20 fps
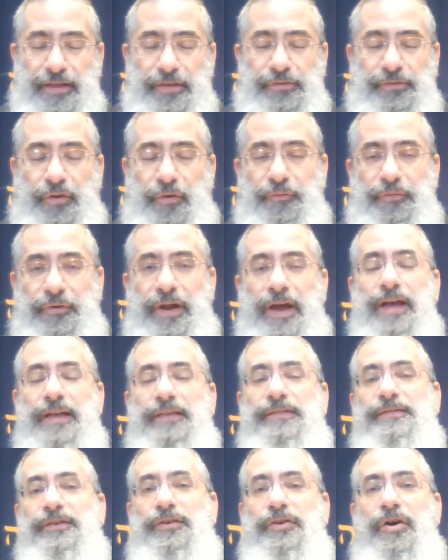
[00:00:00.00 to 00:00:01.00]
So for
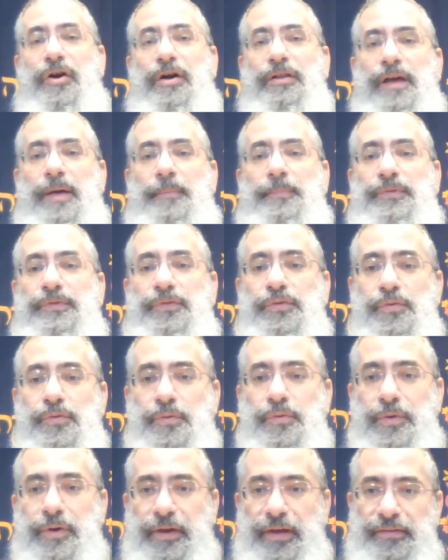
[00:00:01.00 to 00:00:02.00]
us to call up
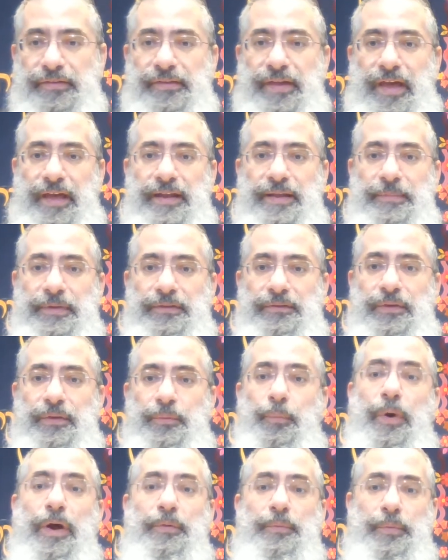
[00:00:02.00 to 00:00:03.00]
two chasanim in,
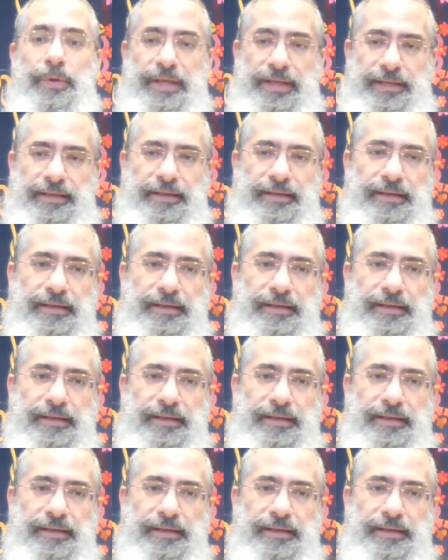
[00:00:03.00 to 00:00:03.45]
in one week,